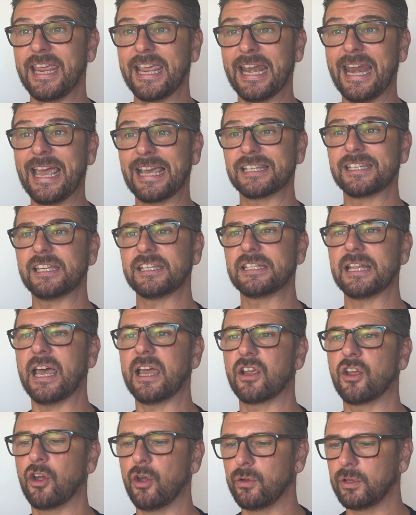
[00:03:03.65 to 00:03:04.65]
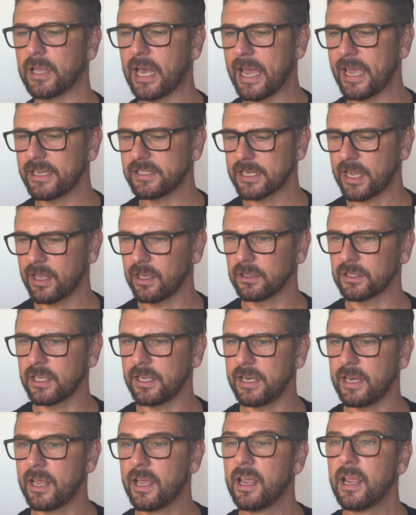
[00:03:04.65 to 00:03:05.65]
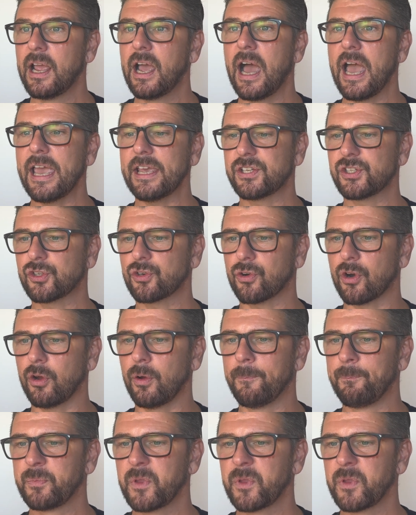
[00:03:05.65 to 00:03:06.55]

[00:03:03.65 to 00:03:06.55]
can access that code that is held in escrow.